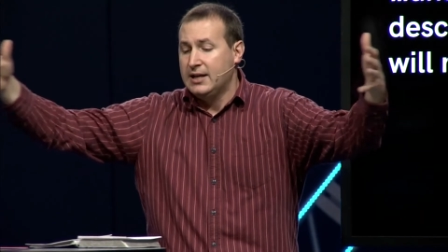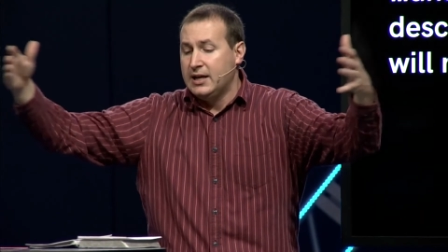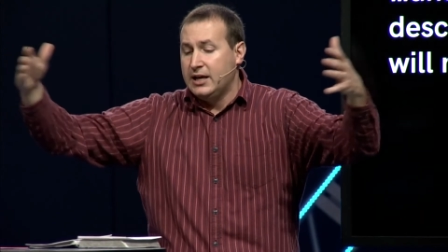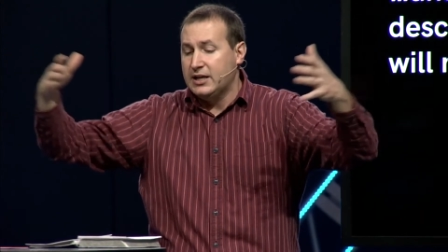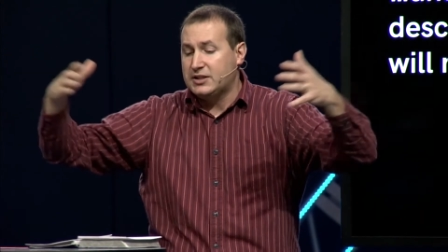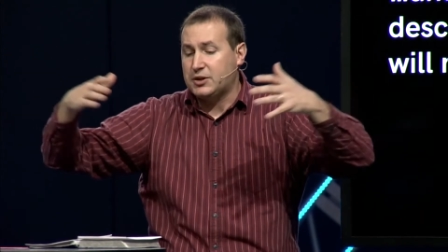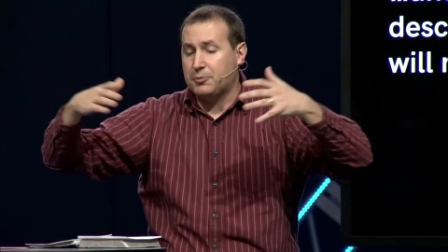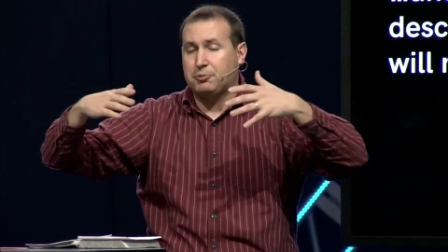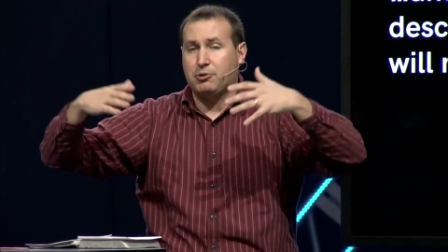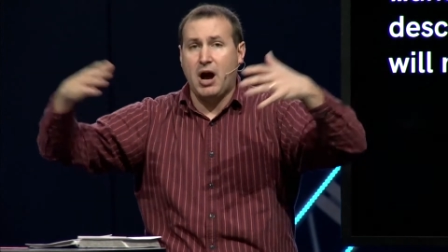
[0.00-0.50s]

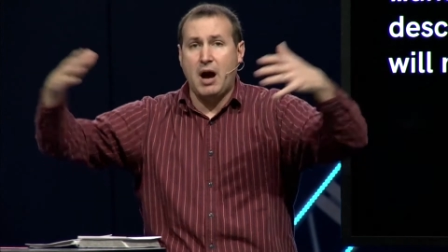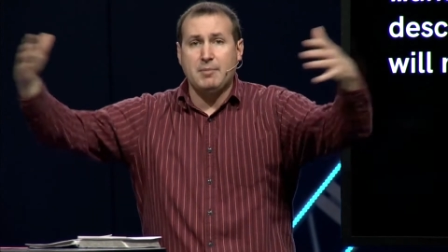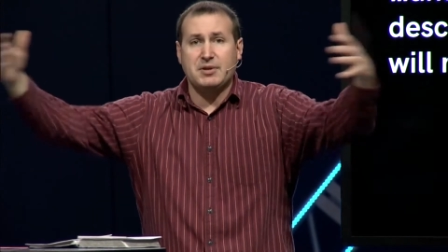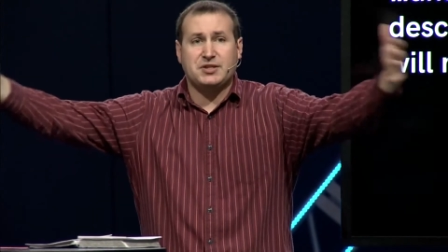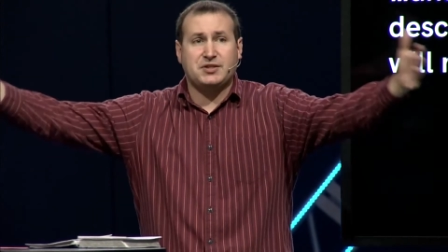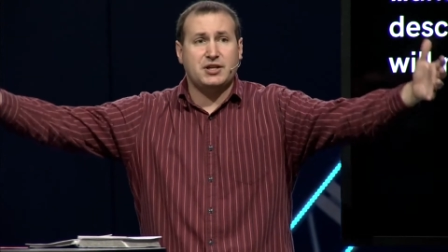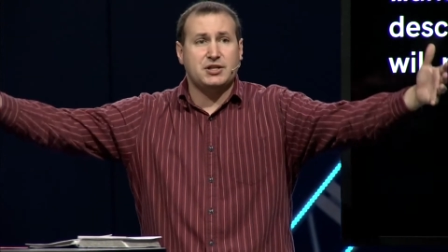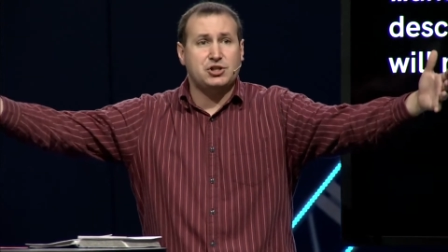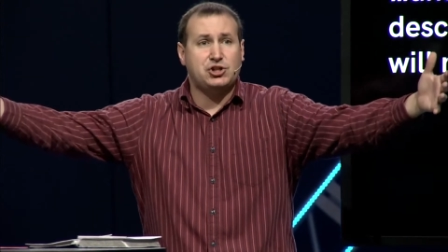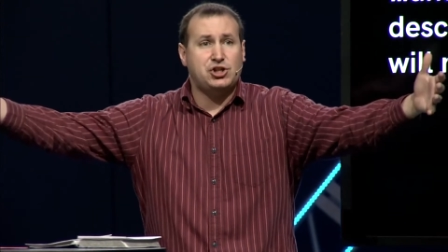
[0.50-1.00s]
It's a
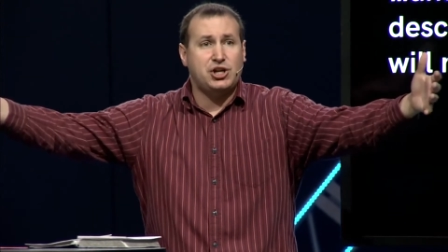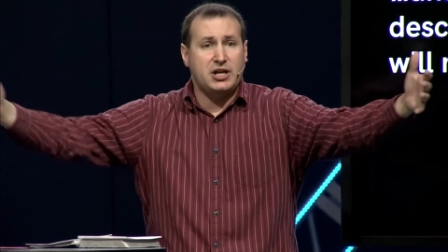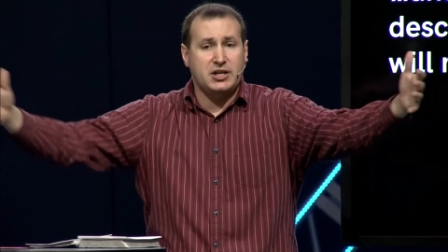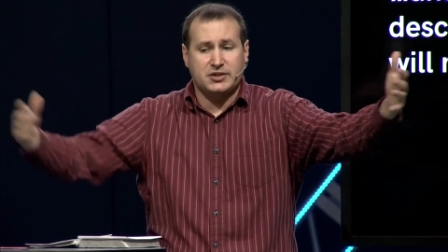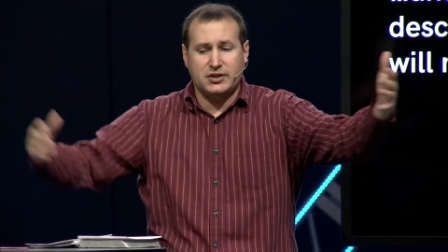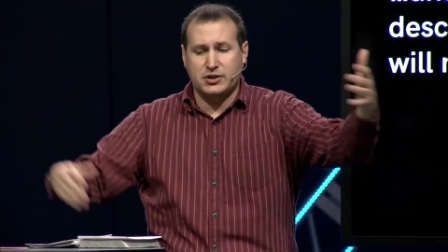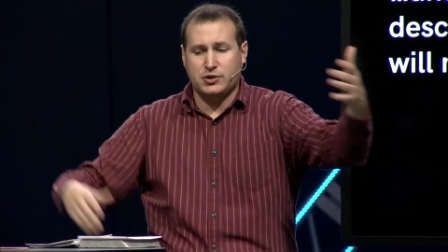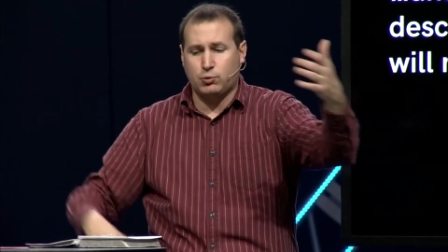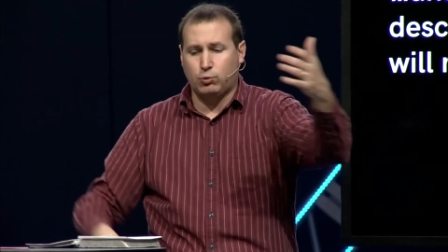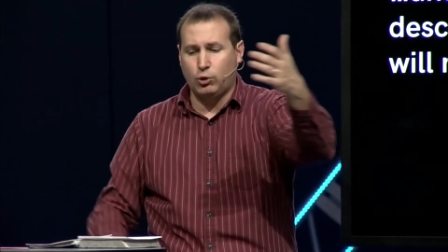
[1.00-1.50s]
promise that
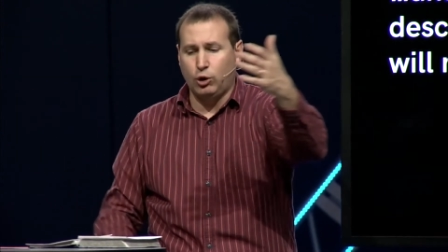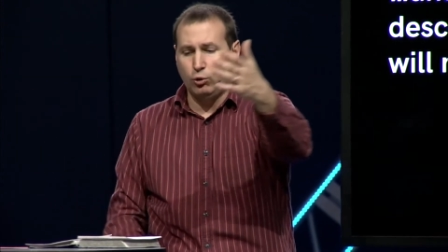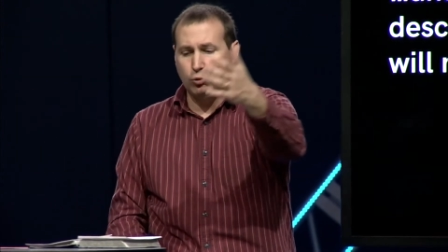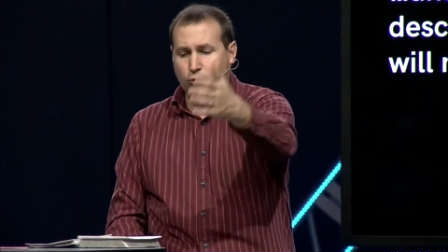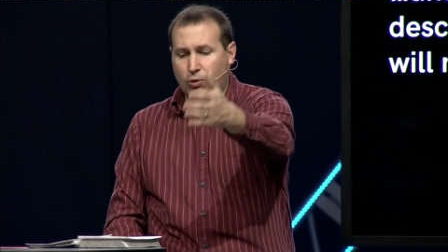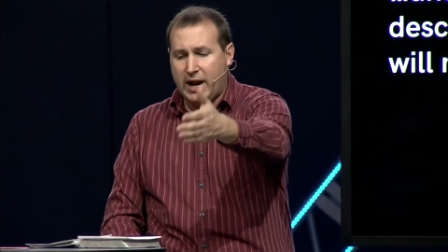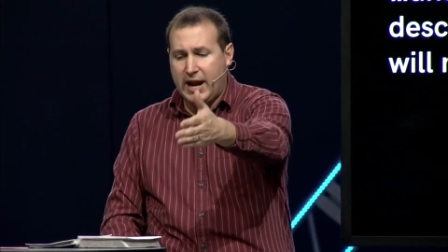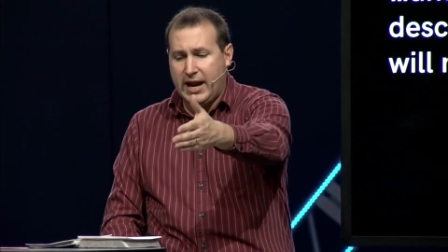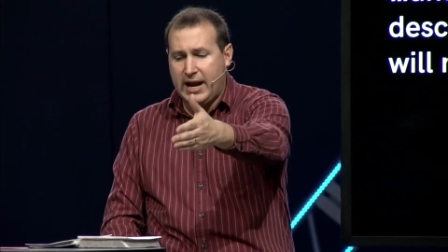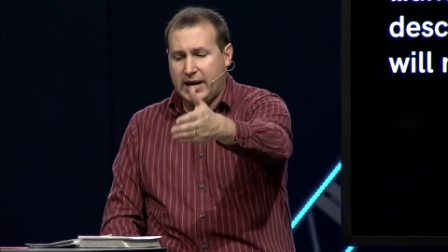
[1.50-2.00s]
Jesus will
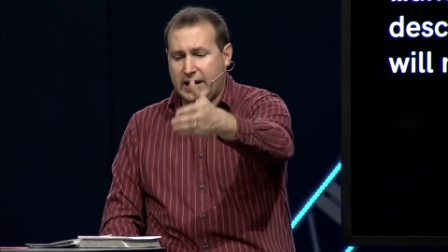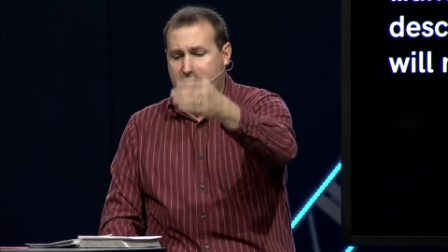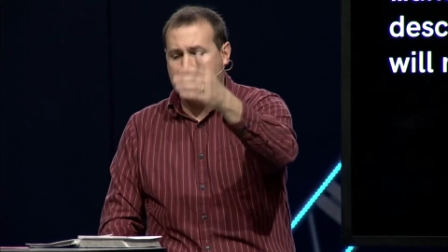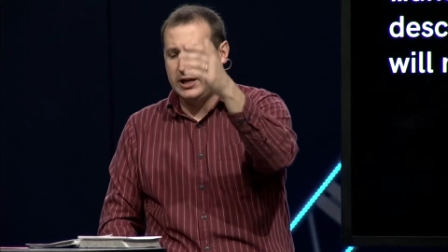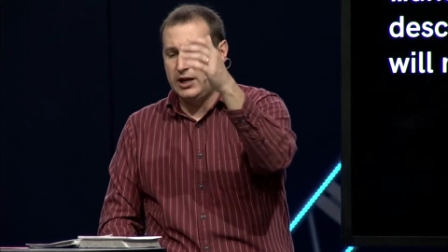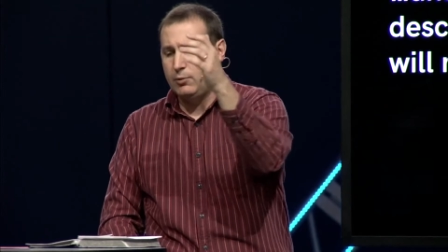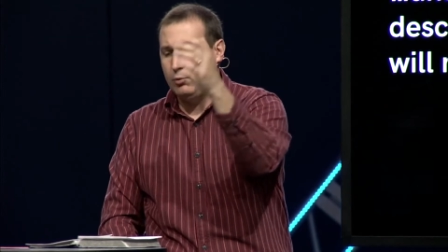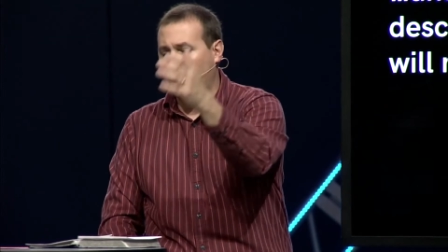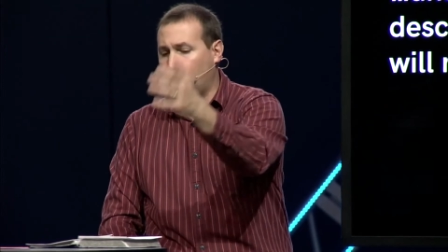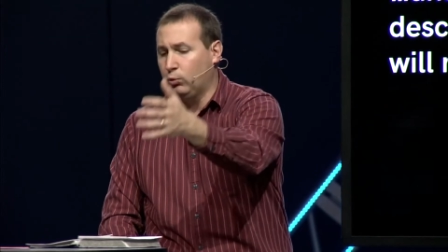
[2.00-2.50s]
reign and
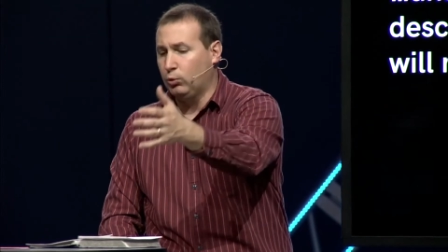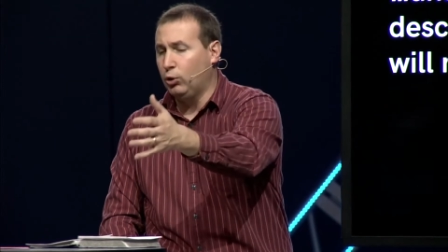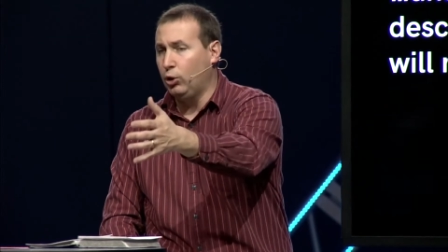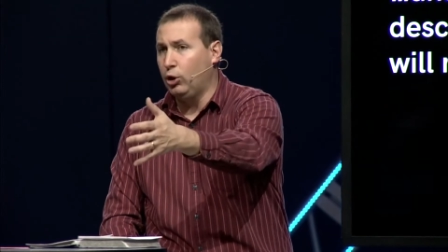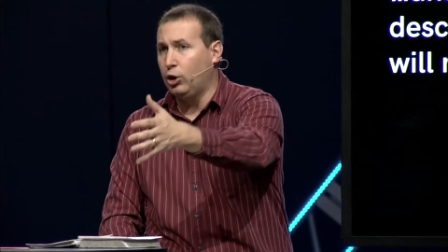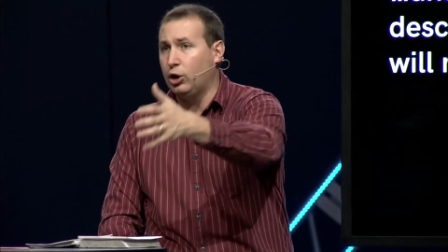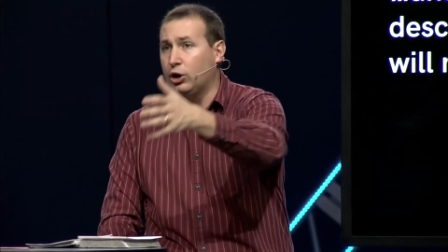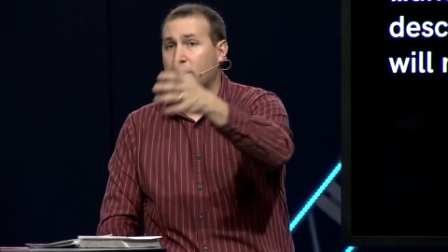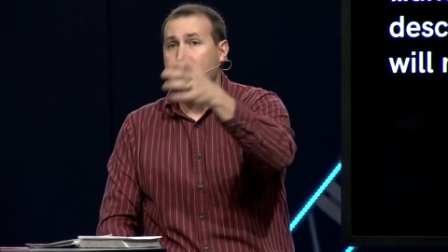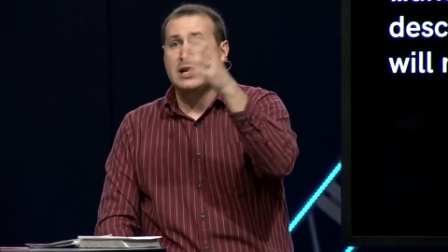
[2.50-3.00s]
he will
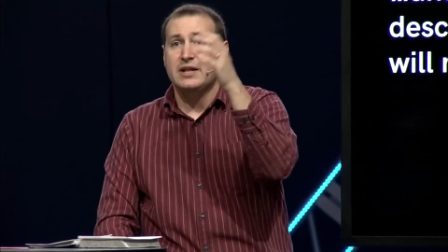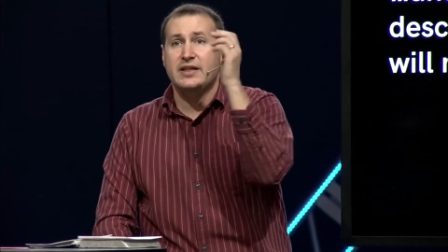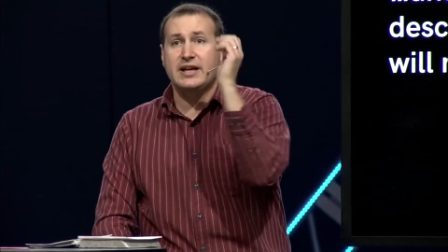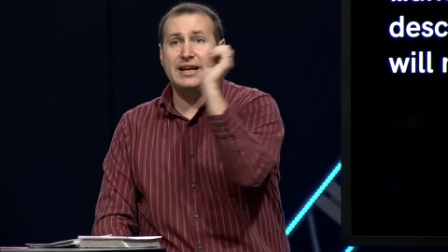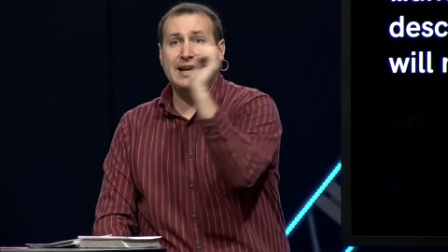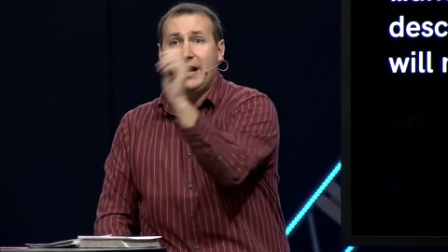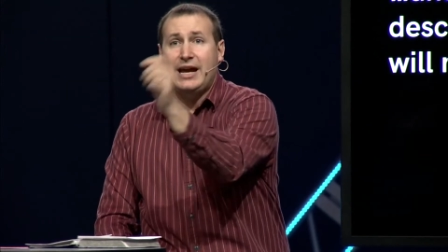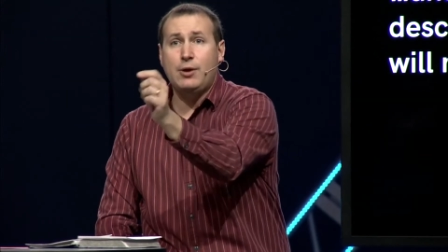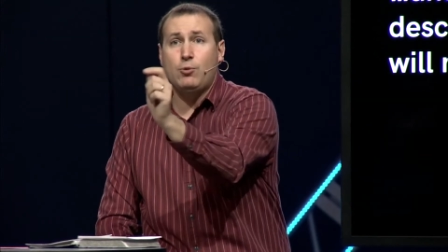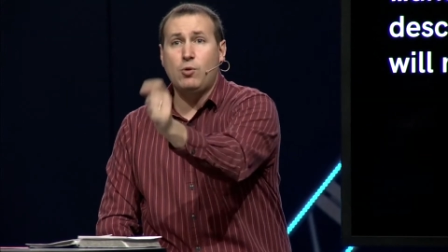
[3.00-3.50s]
rule, that
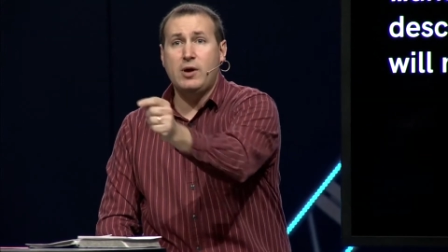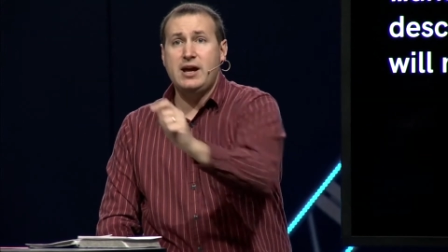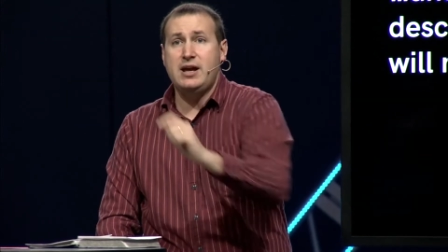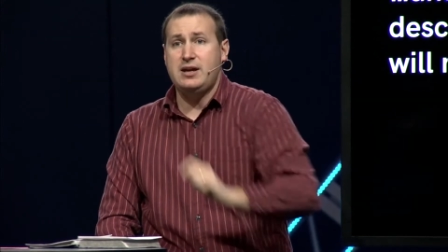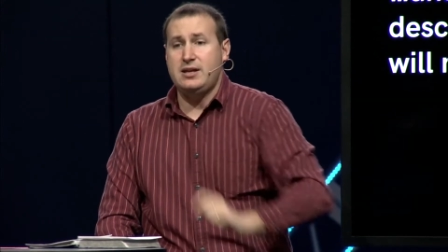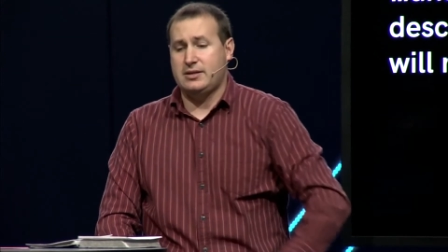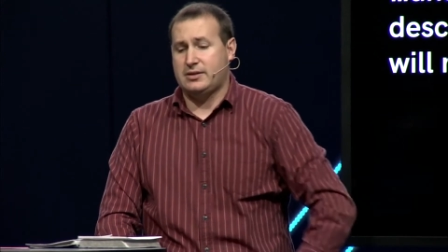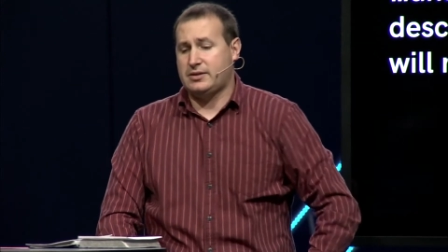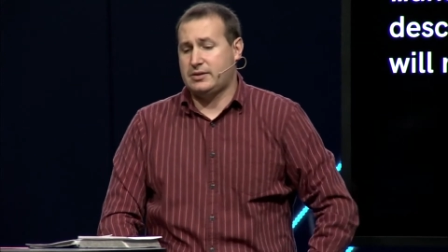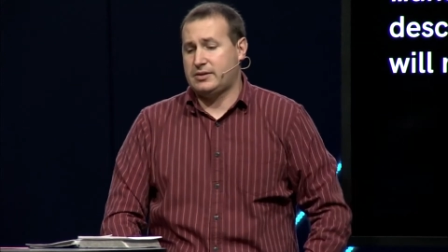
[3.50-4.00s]
he
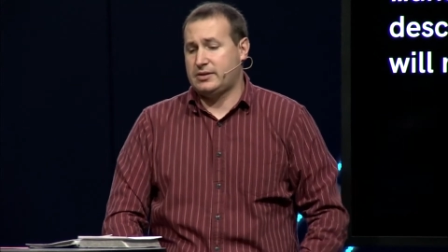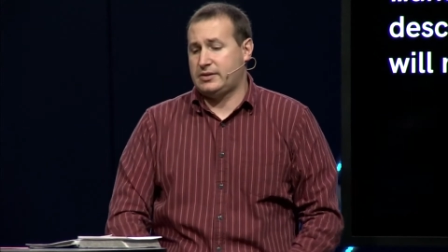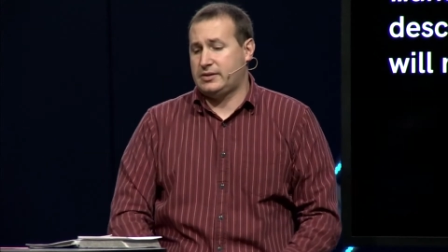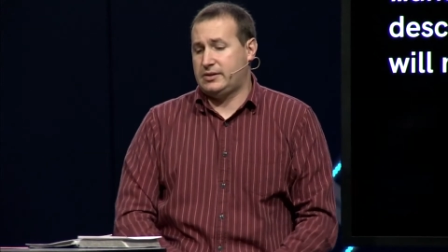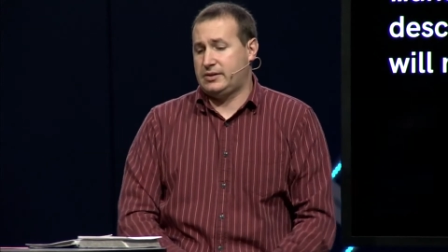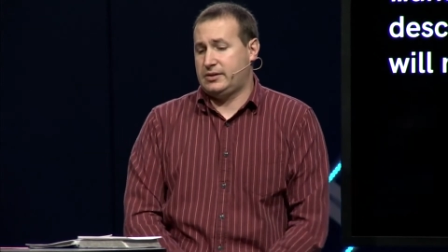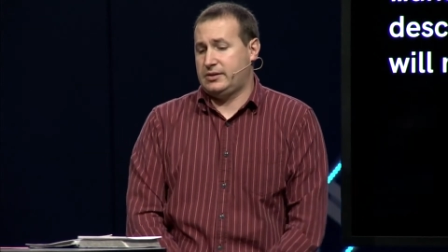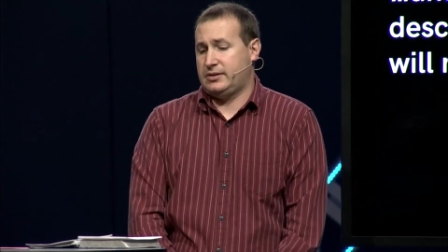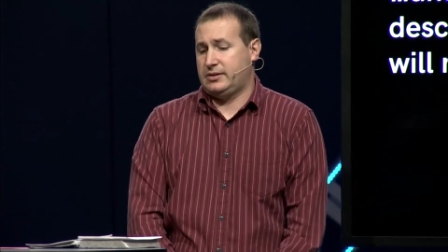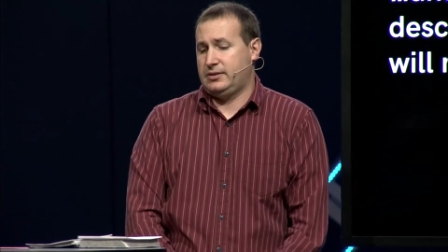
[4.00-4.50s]

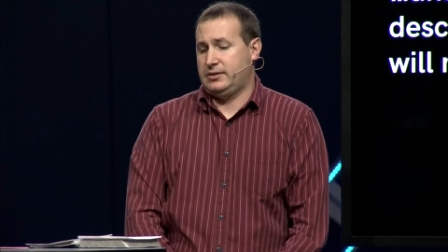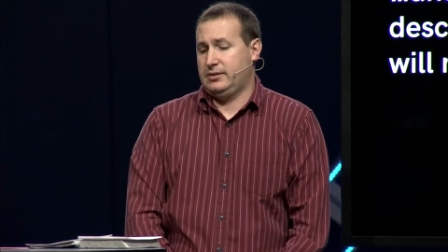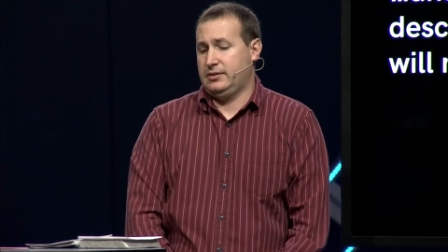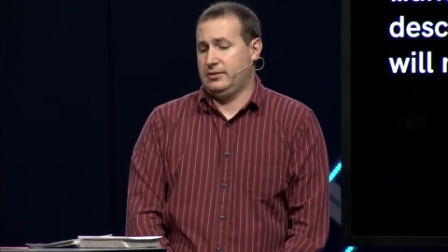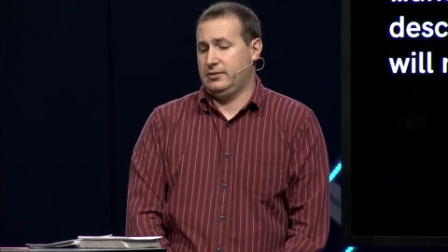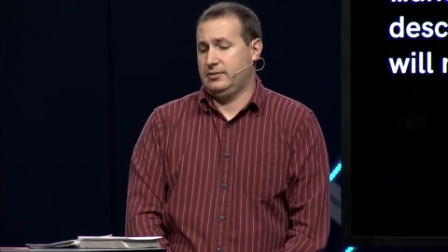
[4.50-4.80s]
wins.